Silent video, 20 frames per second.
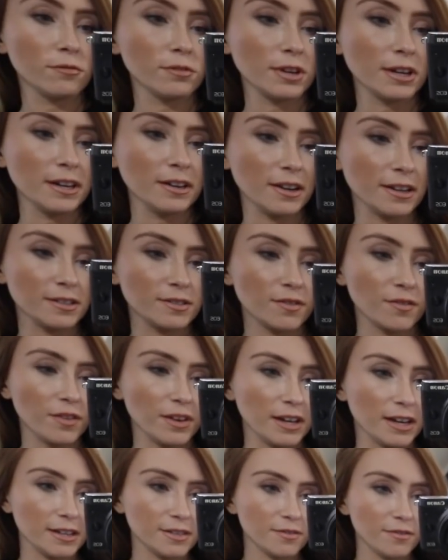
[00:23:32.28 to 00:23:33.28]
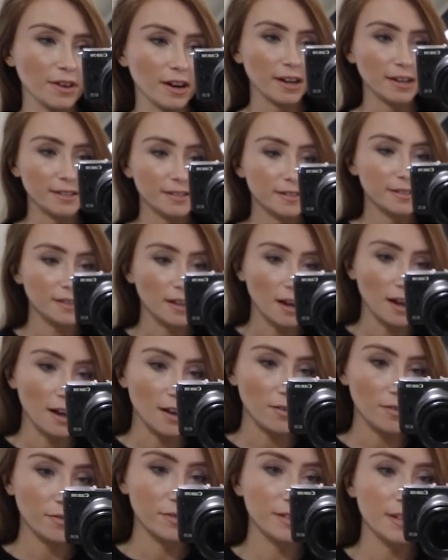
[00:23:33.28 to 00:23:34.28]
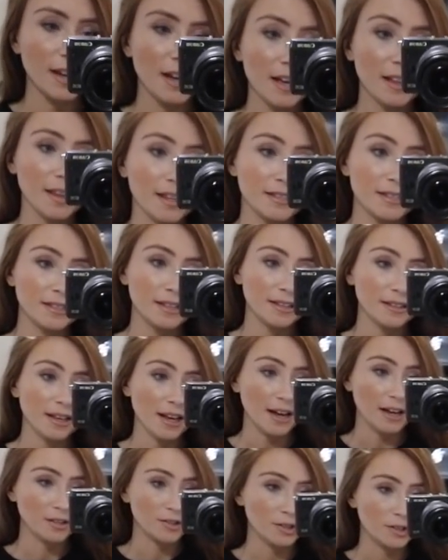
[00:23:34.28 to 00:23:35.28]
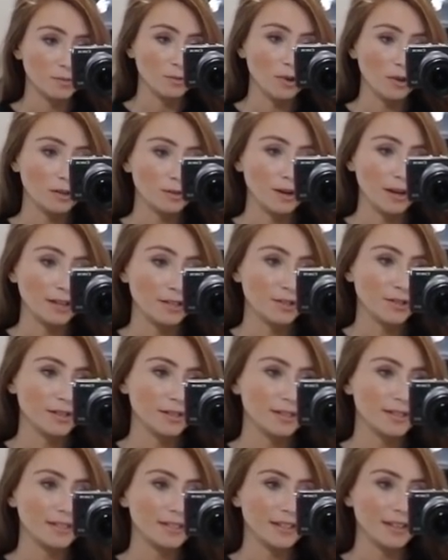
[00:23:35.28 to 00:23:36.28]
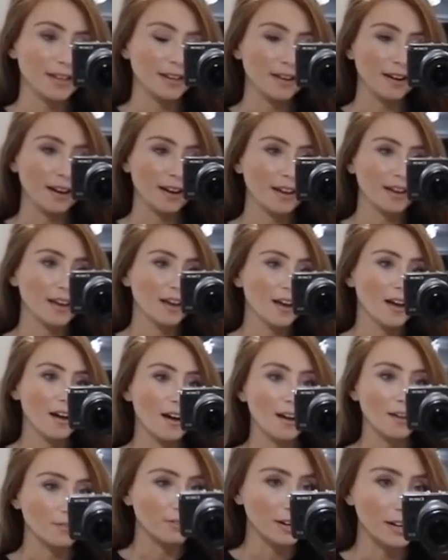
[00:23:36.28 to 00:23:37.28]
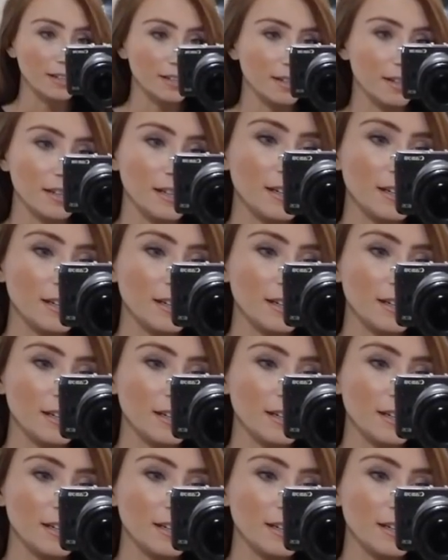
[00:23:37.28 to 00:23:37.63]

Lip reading: Really nice fit, very soft. This is like the extra small, so as you can see, like I really didn't